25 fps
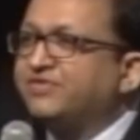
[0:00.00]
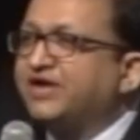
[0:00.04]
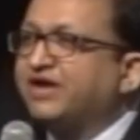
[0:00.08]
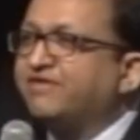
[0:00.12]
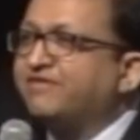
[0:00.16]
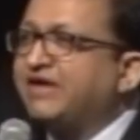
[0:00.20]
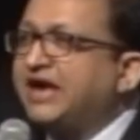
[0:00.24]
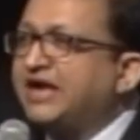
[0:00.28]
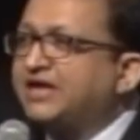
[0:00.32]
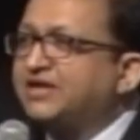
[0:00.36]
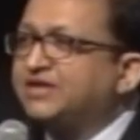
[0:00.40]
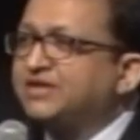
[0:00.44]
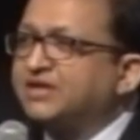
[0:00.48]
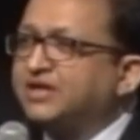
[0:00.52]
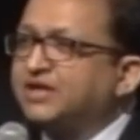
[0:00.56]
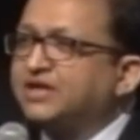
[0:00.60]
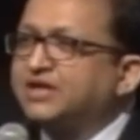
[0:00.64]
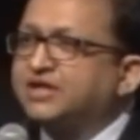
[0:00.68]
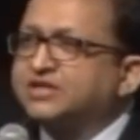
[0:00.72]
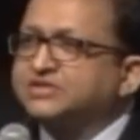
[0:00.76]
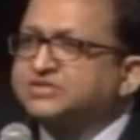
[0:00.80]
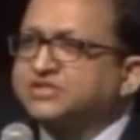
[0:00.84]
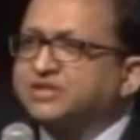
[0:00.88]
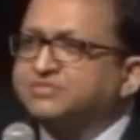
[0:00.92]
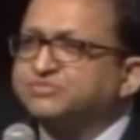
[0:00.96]
have
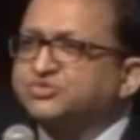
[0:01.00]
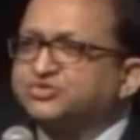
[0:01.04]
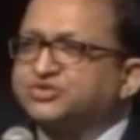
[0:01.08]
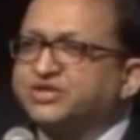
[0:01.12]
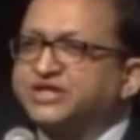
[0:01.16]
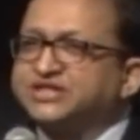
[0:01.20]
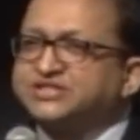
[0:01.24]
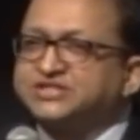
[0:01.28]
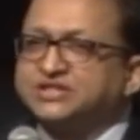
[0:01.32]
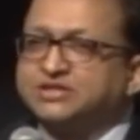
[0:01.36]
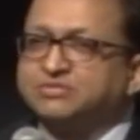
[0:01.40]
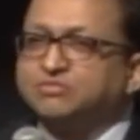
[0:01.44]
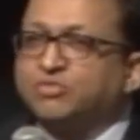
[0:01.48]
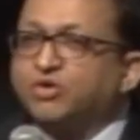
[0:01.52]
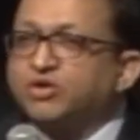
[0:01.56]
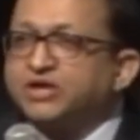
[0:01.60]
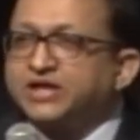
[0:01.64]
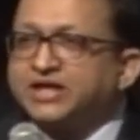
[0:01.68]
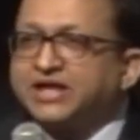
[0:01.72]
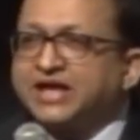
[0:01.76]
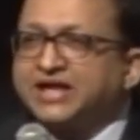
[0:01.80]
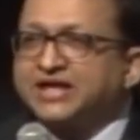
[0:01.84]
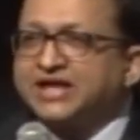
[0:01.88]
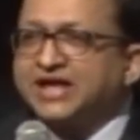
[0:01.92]
had some stress in the morning and